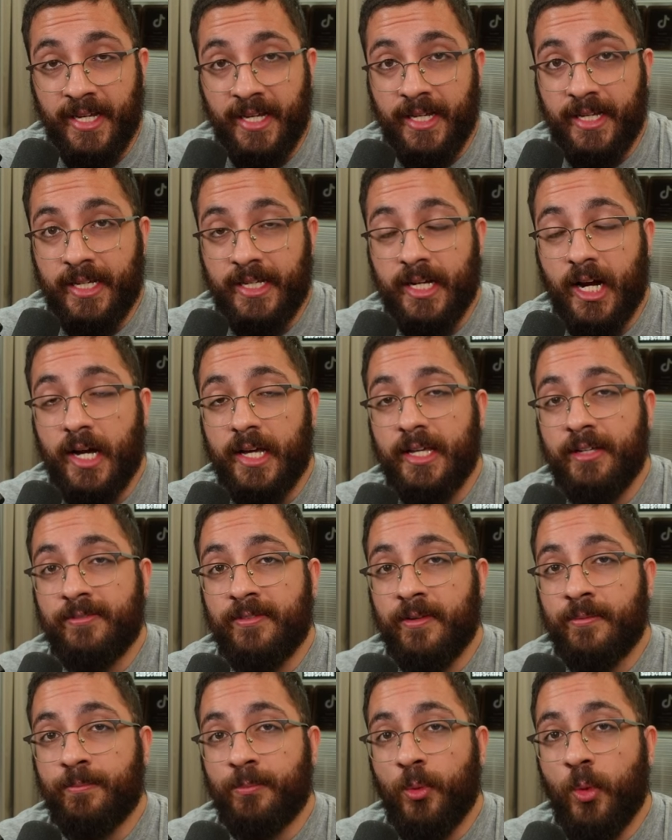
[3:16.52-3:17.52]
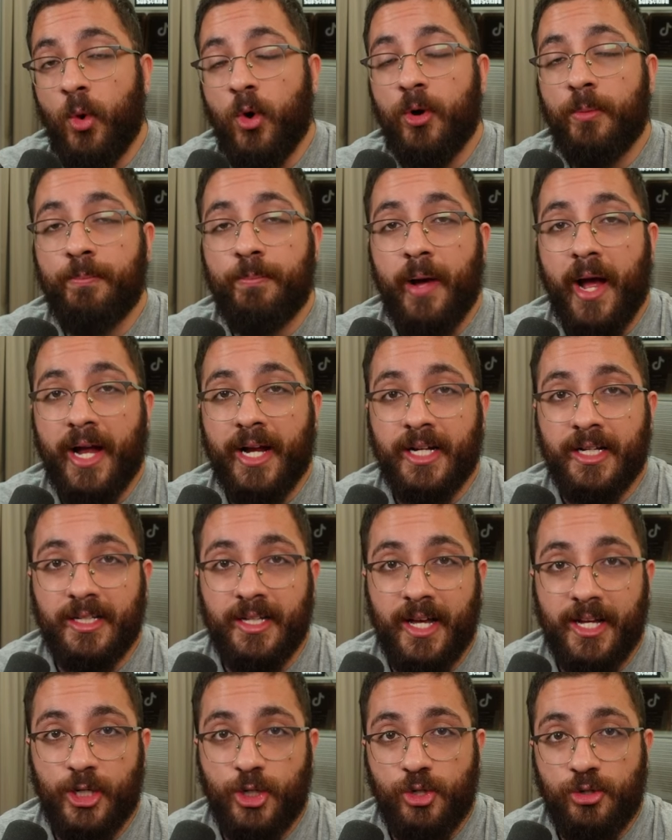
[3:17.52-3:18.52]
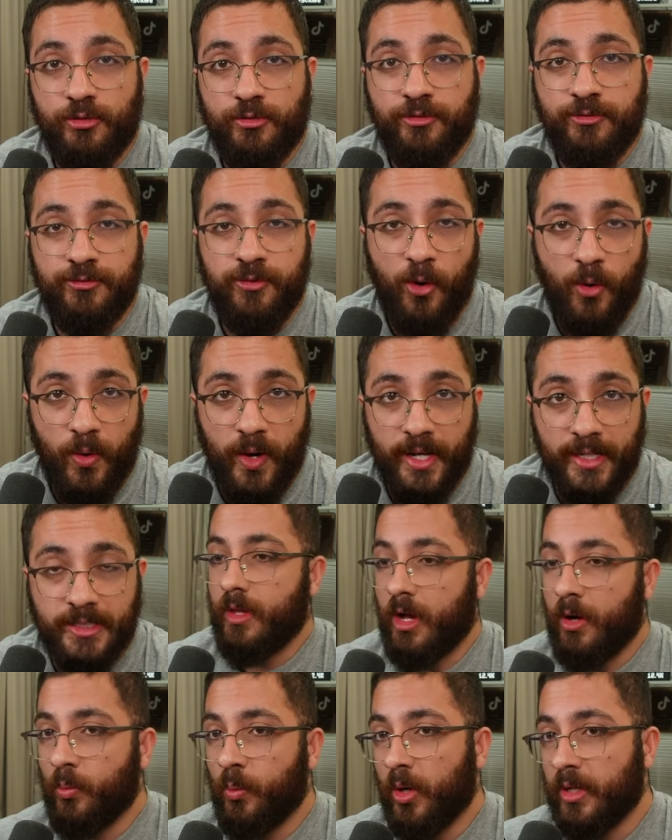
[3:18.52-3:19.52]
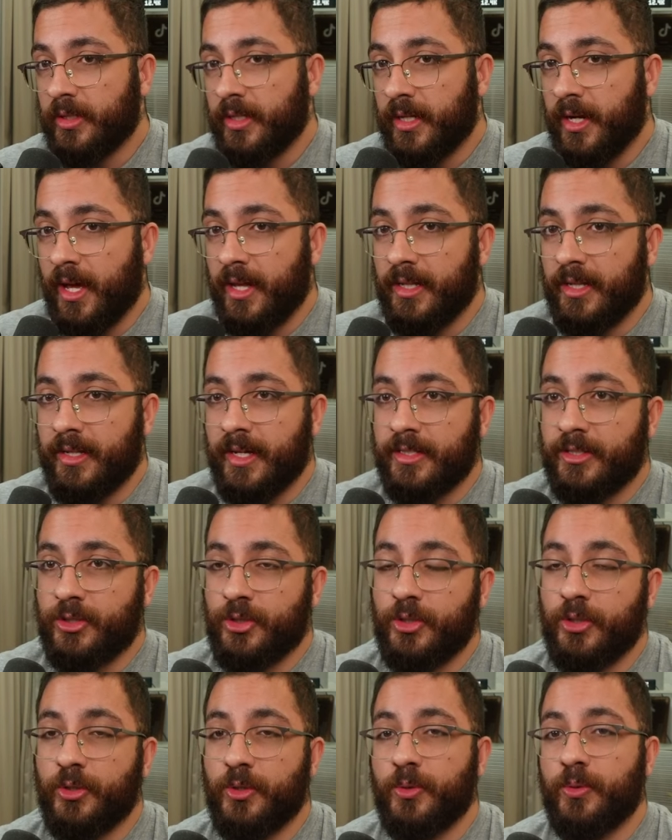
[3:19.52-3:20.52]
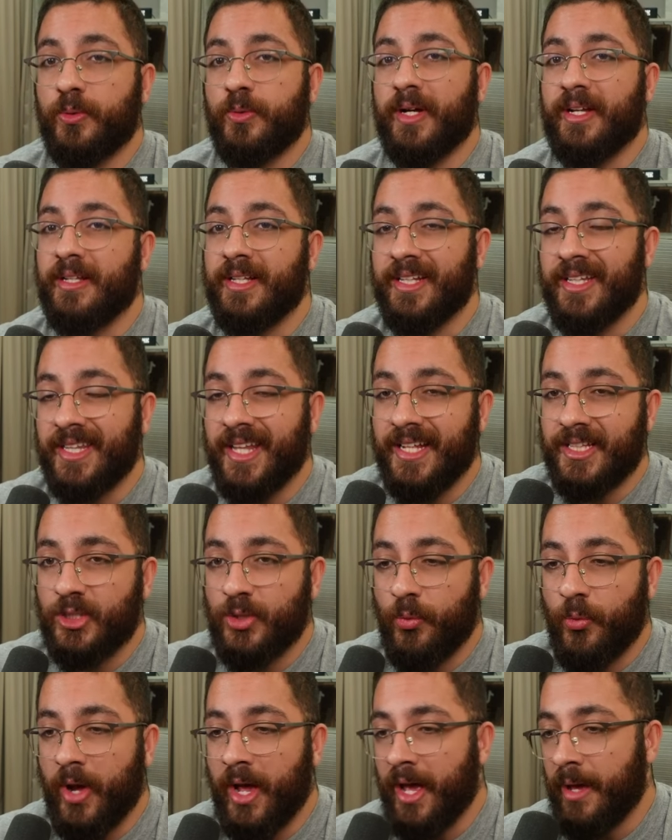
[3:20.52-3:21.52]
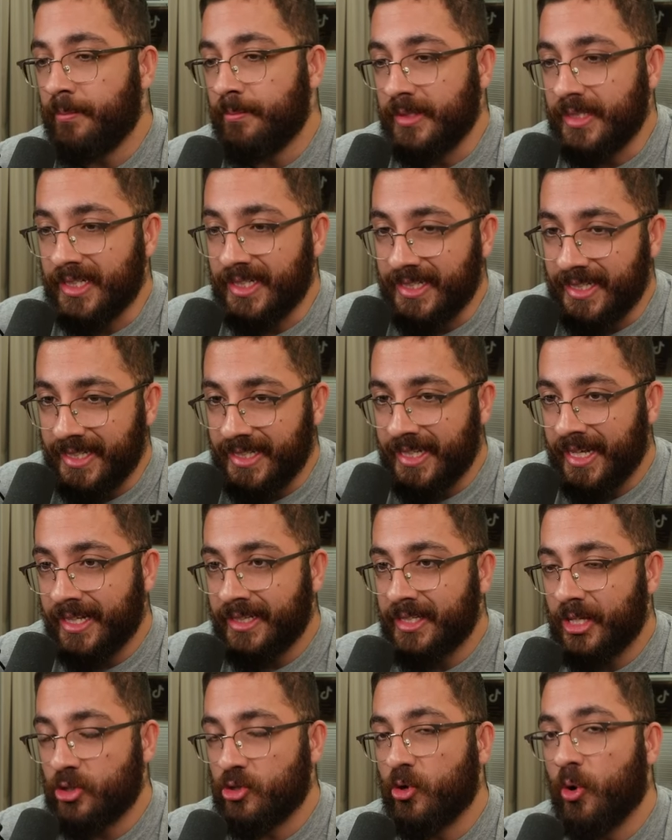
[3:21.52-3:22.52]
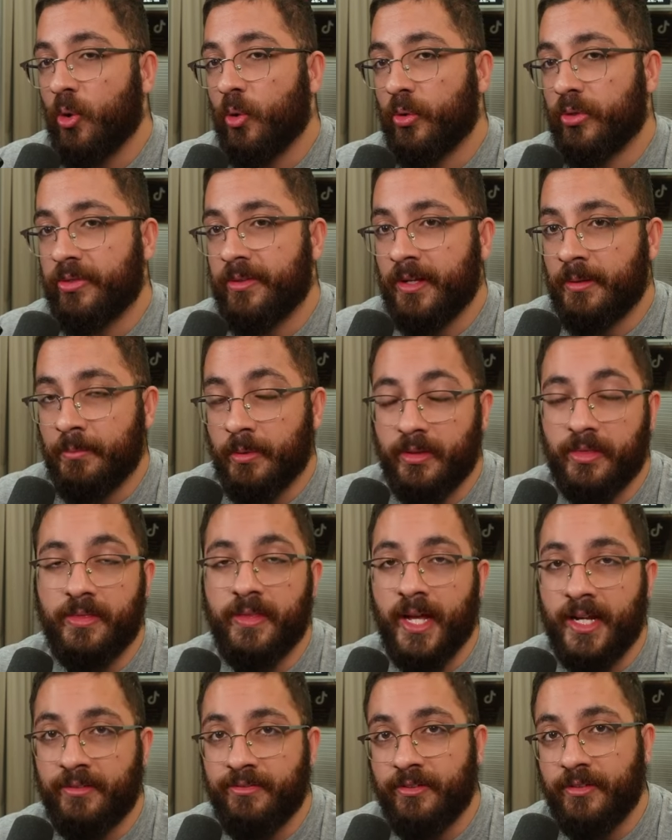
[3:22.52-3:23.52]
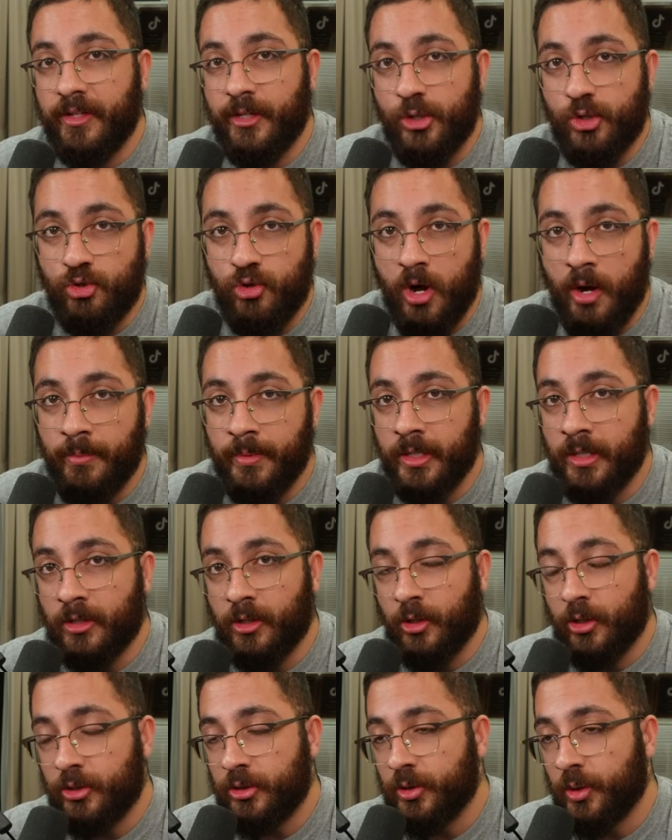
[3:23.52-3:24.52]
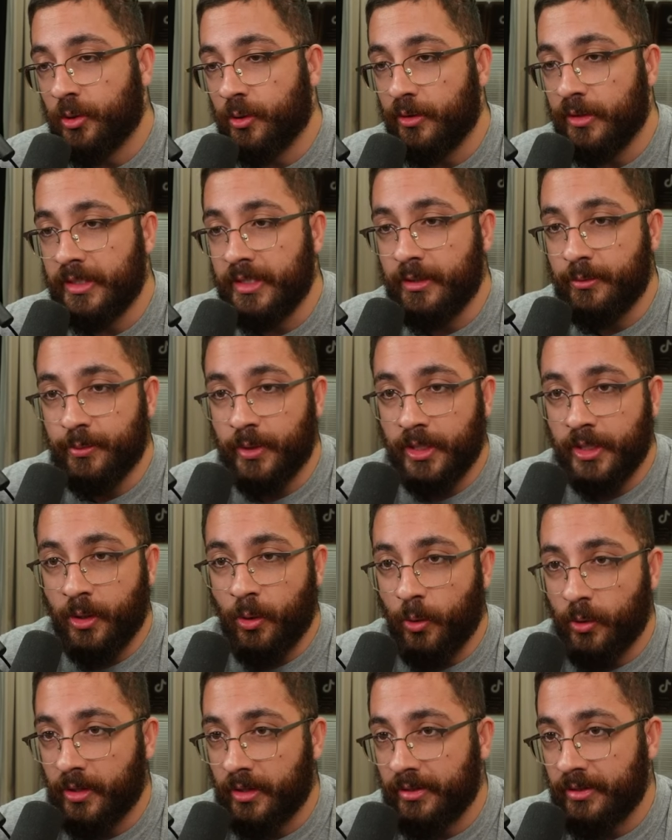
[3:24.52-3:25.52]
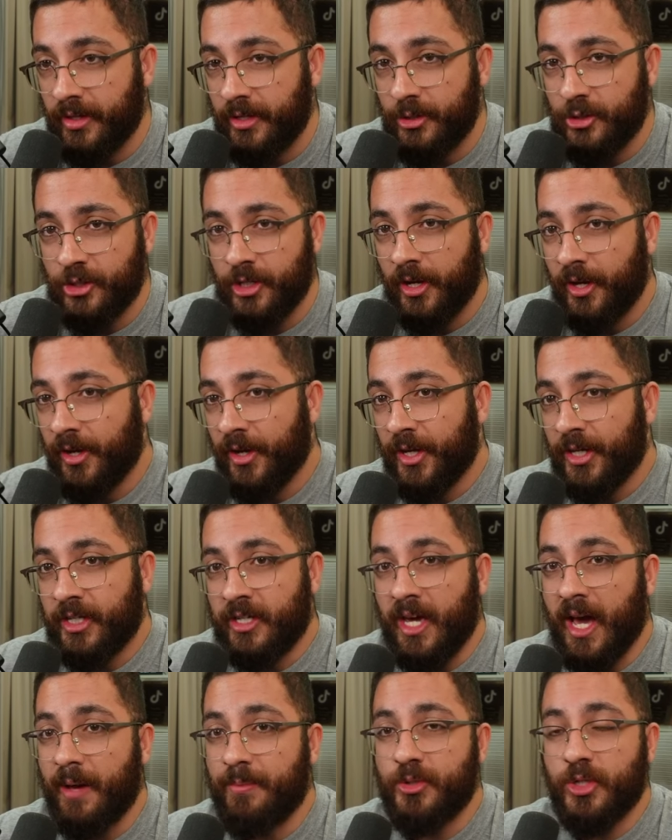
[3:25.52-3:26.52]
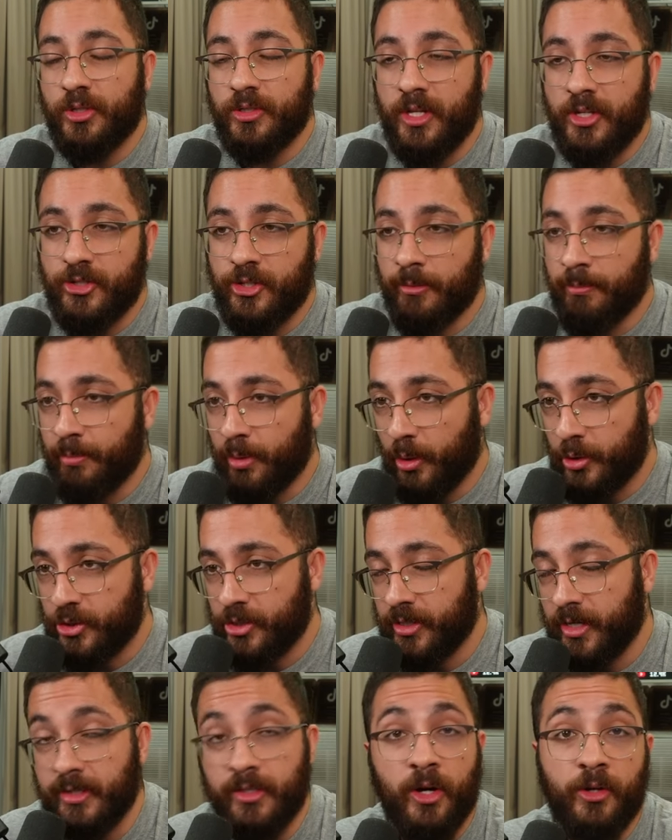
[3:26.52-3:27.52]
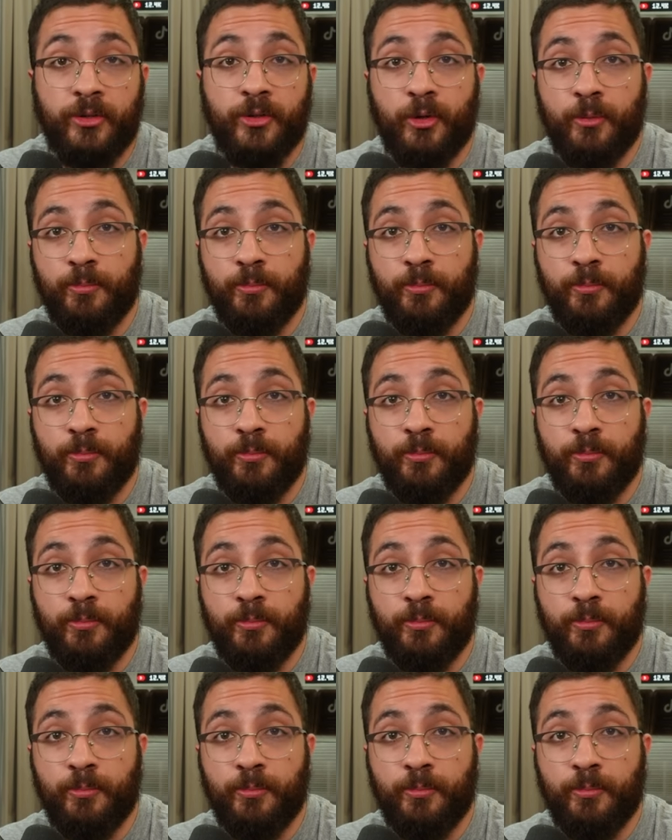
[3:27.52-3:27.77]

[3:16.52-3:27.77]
he got even more backlash for it. And what did that lead to? It led to him deleting this whole thing. But thankfully, Drama Alert already recorded this, captured this, and posted it on their